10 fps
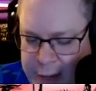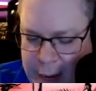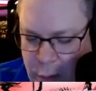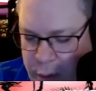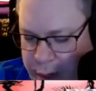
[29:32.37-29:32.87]

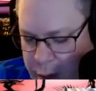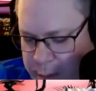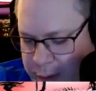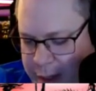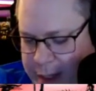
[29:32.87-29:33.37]
yeah, well, we
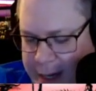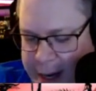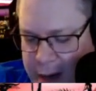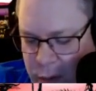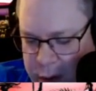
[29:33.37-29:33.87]
almost got to the
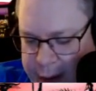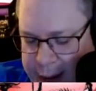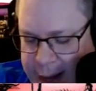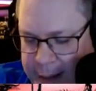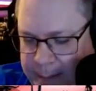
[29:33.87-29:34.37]
end where
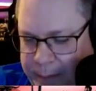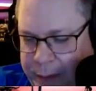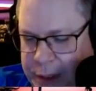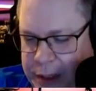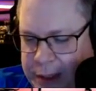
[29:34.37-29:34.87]
yeah,
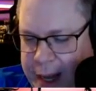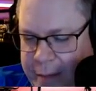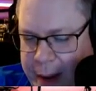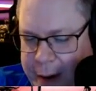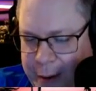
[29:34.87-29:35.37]
she's
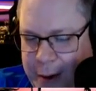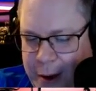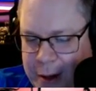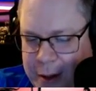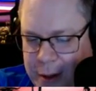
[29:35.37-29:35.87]
saved by her
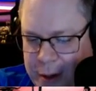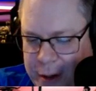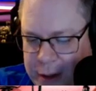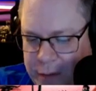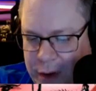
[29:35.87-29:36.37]
doctor
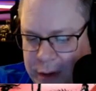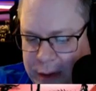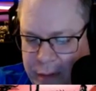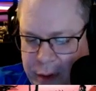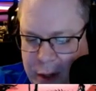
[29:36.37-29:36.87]
and she falls in
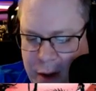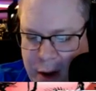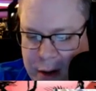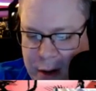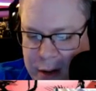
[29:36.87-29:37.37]
love with the
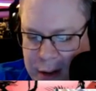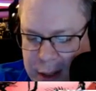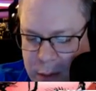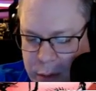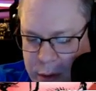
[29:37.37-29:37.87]
doctor and she's like, fall